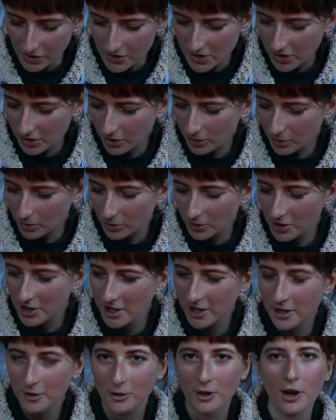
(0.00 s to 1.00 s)
So your
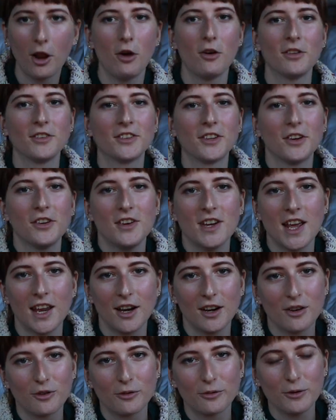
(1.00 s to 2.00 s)
clothes don't
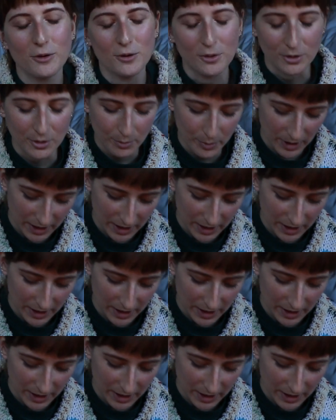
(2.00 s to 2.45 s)
get in your food.